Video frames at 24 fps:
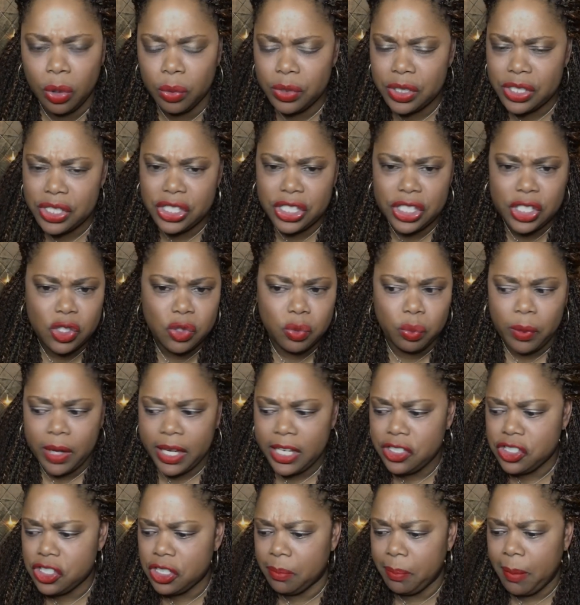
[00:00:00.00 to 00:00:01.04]
on the
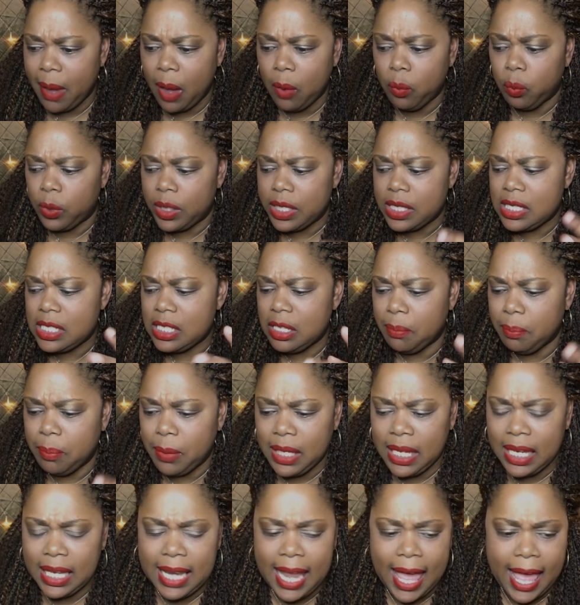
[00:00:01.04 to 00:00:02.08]
situation about Winston
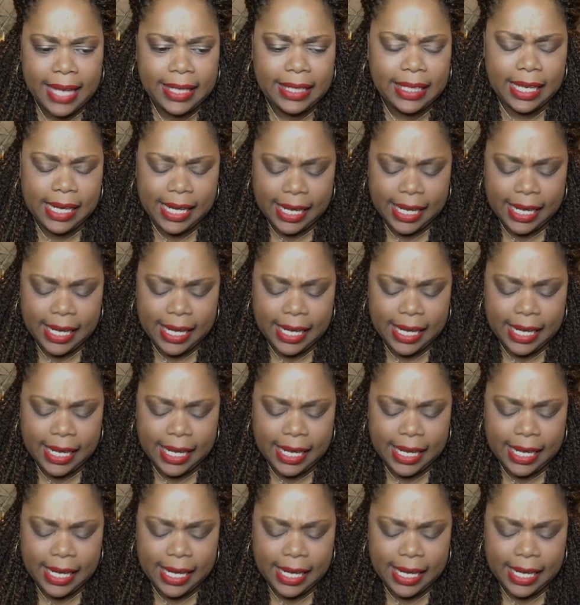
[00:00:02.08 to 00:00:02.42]
being out there,